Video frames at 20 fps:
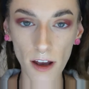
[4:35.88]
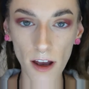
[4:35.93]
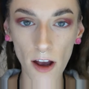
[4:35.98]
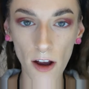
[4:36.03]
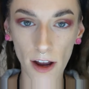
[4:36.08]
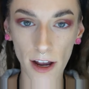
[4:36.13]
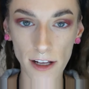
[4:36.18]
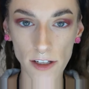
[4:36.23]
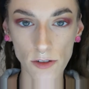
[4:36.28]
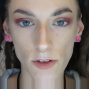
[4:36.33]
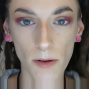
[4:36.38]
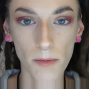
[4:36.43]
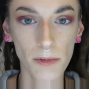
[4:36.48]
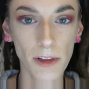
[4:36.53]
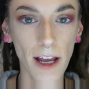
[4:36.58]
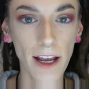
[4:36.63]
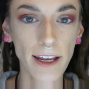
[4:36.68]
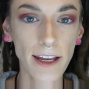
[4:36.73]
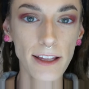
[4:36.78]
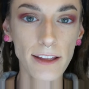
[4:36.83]
Okay, so I'm
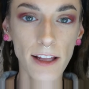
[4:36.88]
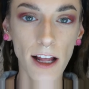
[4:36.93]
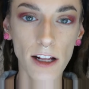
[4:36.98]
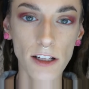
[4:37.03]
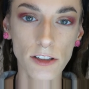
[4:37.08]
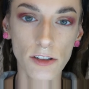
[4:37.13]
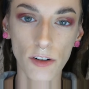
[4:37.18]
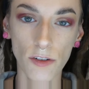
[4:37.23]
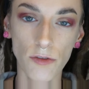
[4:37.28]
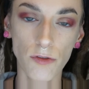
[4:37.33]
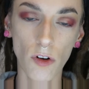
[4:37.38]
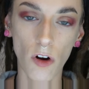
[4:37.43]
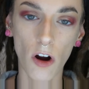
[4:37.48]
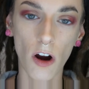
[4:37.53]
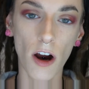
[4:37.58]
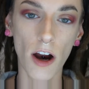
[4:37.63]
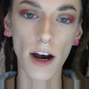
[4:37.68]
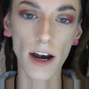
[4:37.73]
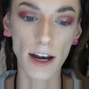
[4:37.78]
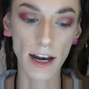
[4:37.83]
liking that so
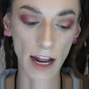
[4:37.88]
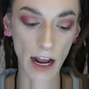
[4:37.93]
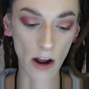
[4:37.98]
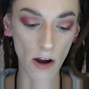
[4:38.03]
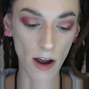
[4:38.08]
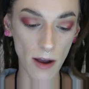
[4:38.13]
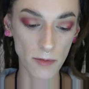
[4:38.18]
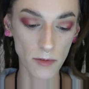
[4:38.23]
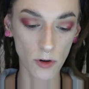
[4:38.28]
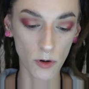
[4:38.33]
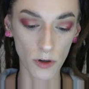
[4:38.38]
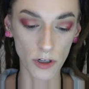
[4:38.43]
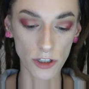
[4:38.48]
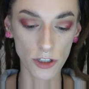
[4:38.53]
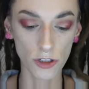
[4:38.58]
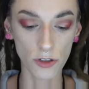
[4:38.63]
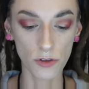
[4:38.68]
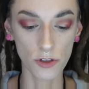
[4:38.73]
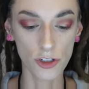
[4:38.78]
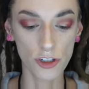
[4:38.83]
far. Now I'm going
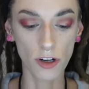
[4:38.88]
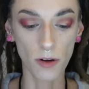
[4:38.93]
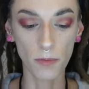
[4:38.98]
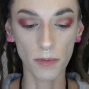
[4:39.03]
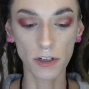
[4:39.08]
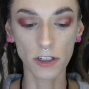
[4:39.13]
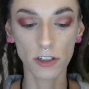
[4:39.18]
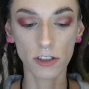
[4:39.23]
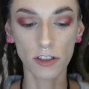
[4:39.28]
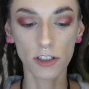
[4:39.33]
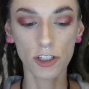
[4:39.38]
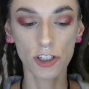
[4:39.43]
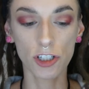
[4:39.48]
to jump into the